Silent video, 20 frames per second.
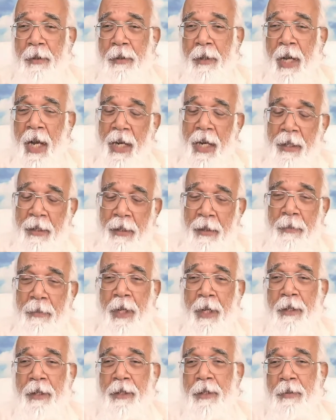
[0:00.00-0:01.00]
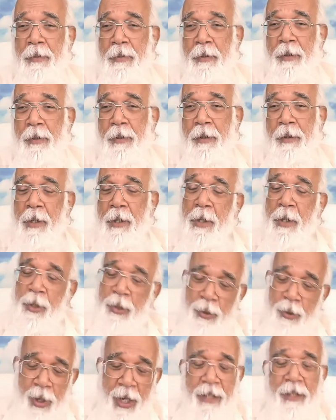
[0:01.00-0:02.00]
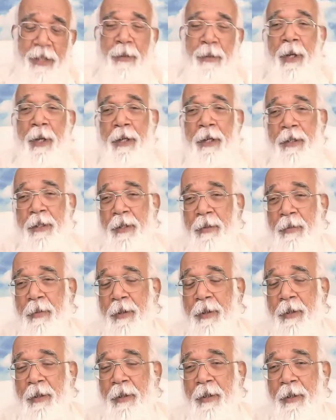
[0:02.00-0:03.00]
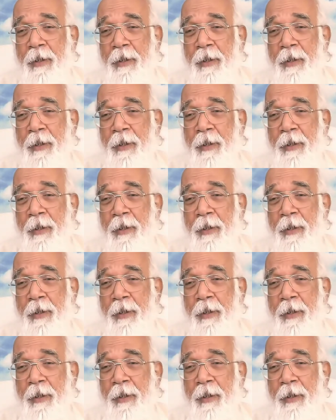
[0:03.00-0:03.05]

anger management, stress management,